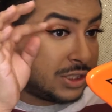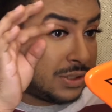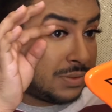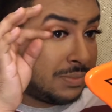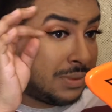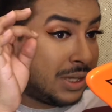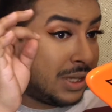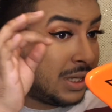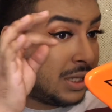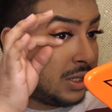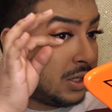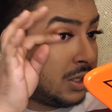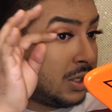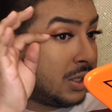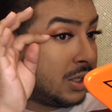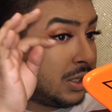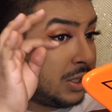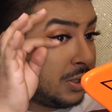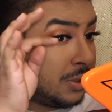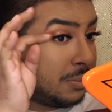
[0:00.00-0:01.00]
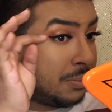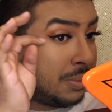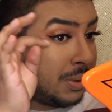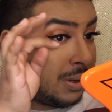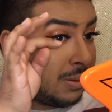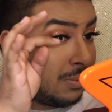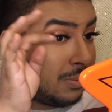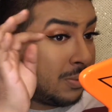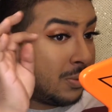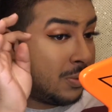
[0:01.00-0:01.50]
to make it look a little
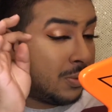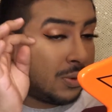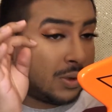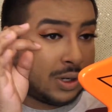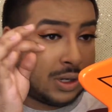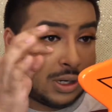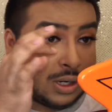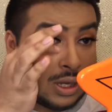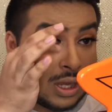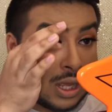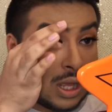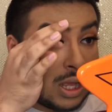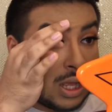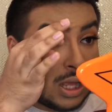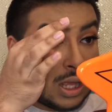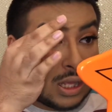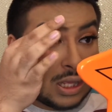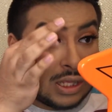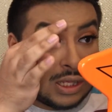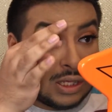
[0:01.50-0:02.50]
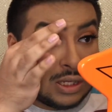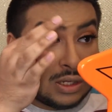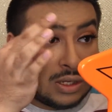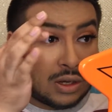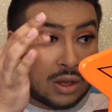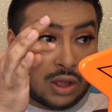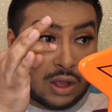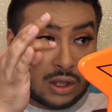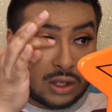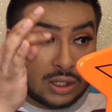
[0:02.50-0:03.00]
bit more
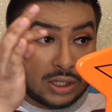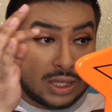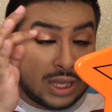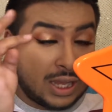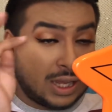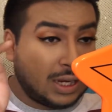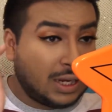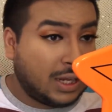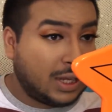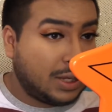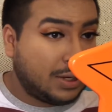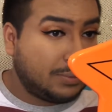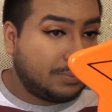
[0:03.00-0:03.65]
elongated.